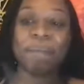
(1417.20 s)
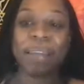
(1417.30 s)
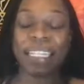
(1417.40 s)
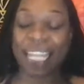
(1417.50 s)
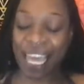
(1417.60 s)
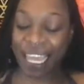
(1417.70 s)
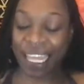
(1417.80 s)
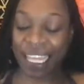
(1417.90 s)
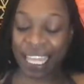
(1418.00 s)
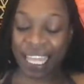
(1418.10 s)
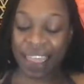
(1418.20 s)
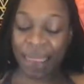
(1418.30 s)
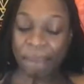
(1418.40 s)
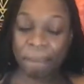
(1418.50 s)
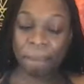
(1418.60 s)
be like
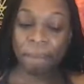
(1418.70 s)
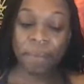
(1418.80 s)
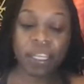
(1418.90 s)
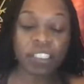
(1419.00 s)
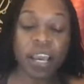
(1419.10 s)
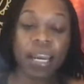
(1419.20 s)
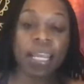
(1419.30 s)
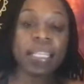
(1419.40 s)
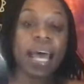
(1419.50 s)
trying to hit the